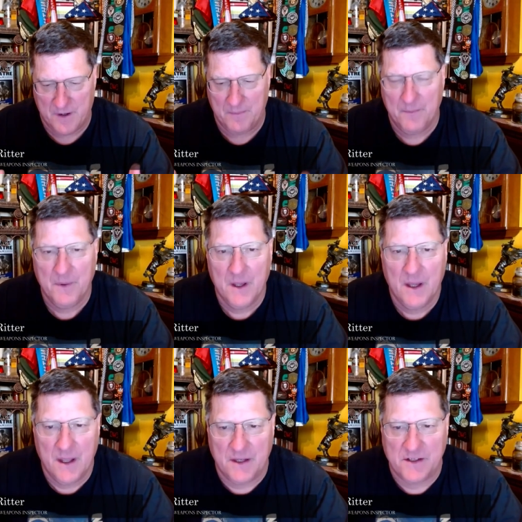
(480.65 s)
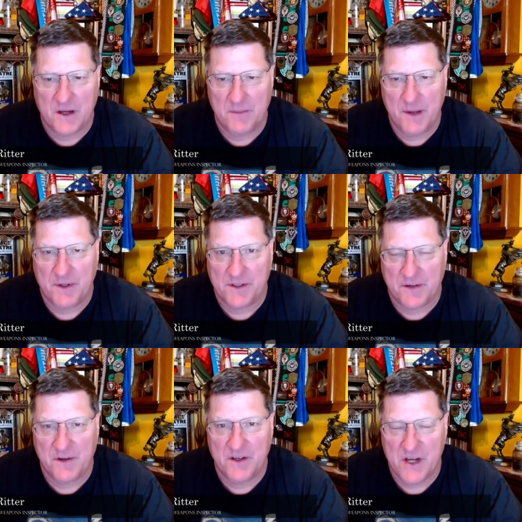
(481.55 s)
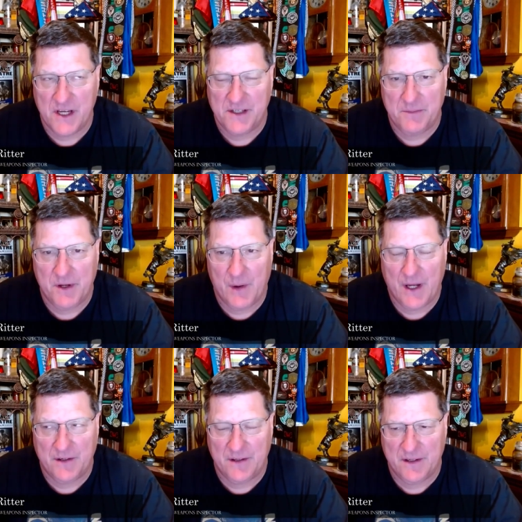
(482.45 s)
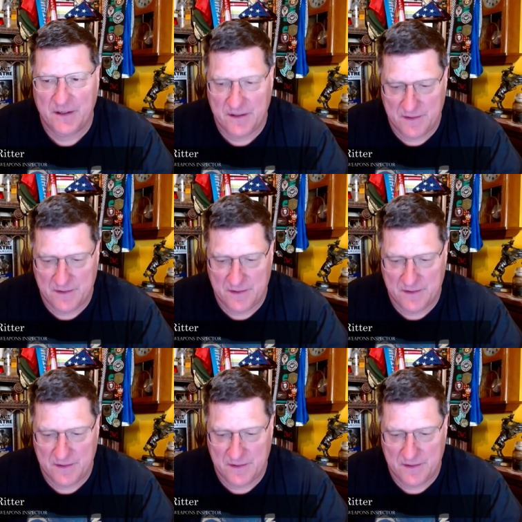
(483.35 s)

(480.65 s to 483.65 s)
from its commitments under the JCPOA to